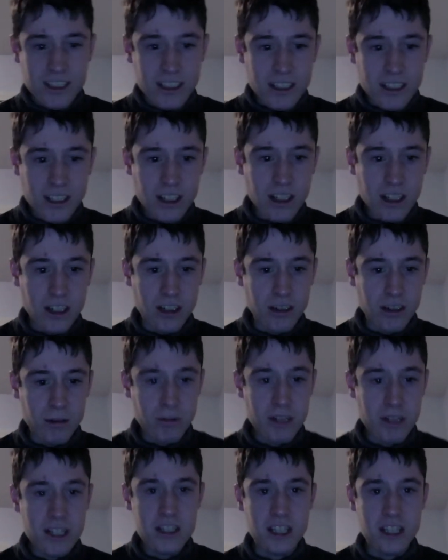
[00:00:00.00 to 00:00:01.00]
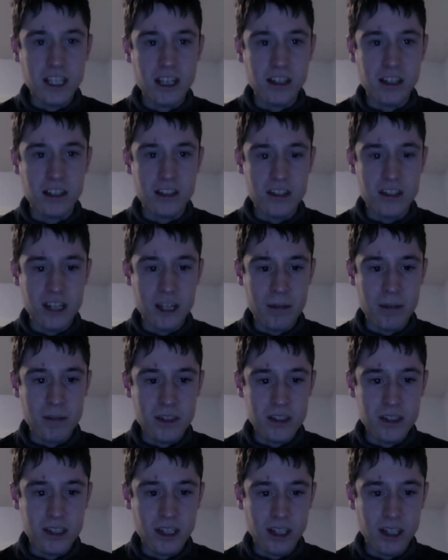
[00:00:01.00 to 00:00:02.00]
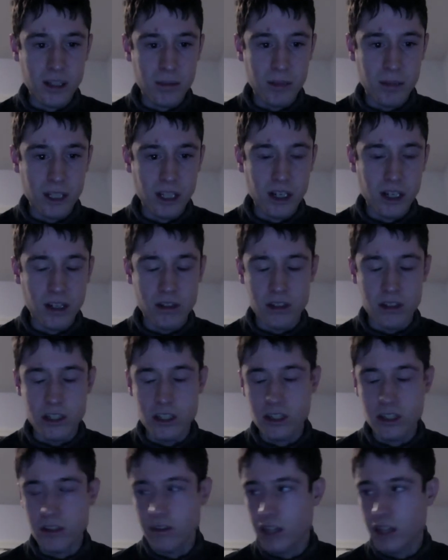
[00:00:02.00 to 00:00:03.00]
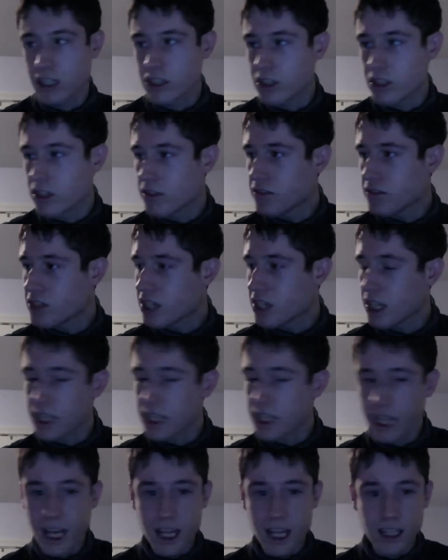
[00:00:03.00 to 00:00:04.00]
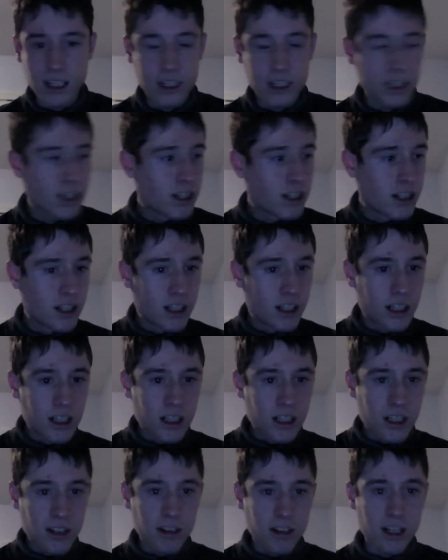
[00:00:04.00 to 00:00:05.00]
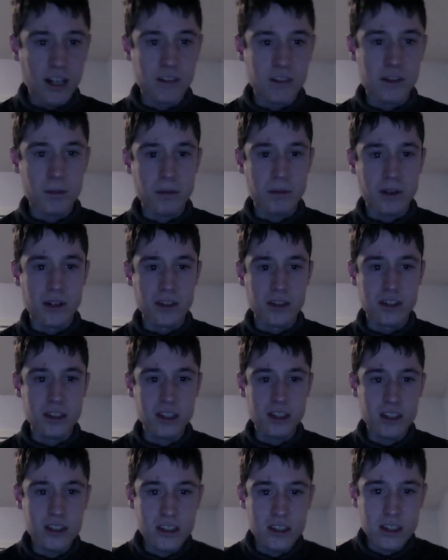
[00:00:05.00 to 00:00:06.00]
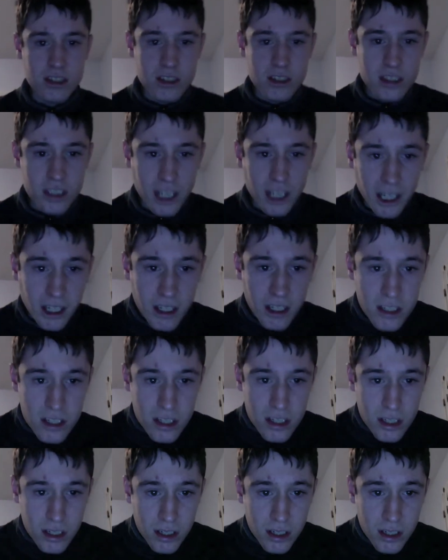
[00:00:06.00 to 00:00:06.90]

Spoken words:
what is the character's name? This is killing me. Oh shoot, I should have done that. We're gonna have to pause this in a second.